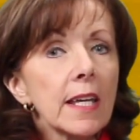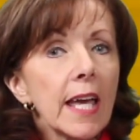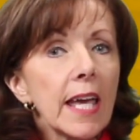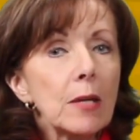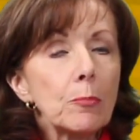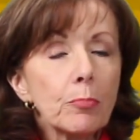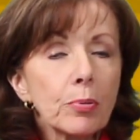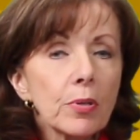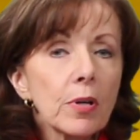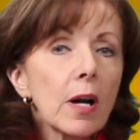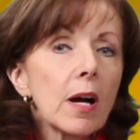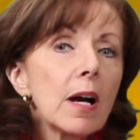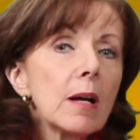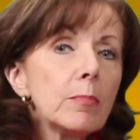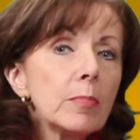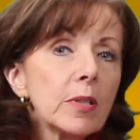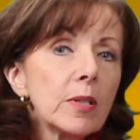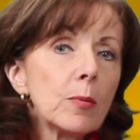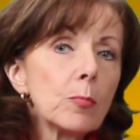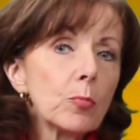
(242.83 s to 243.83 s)
a
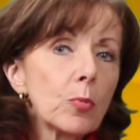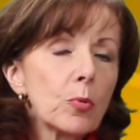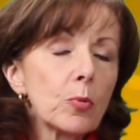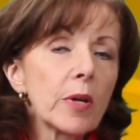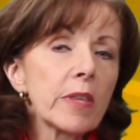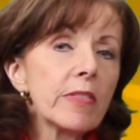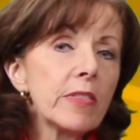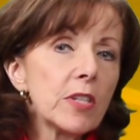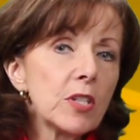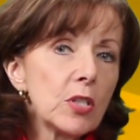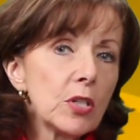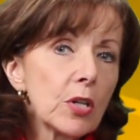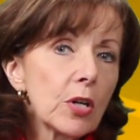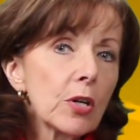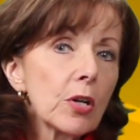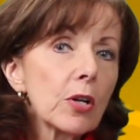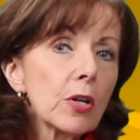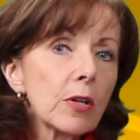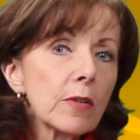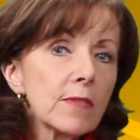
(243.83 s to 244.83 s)
problem with the
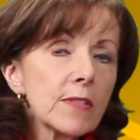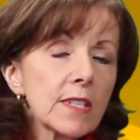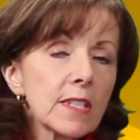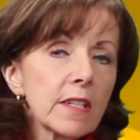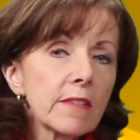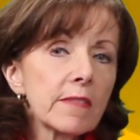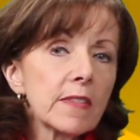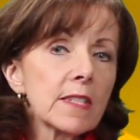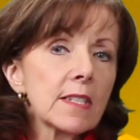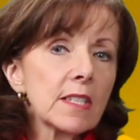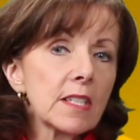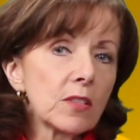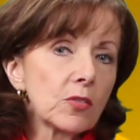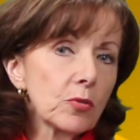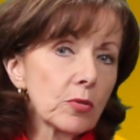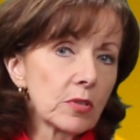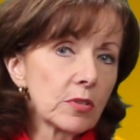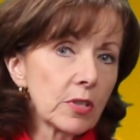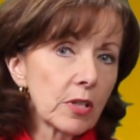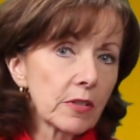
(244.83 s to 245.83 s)
nerves of the
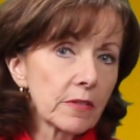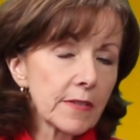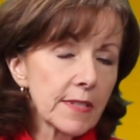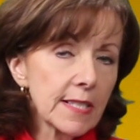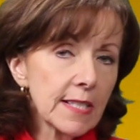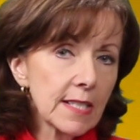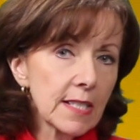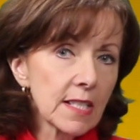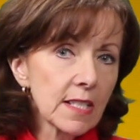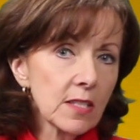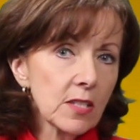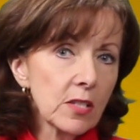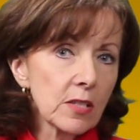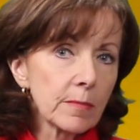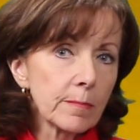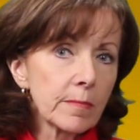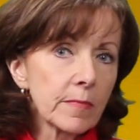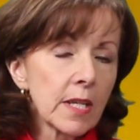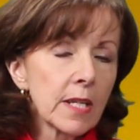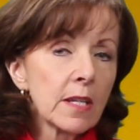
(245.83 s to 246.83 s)
central nervous
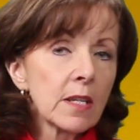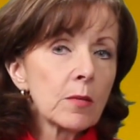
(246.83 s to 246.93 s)
system,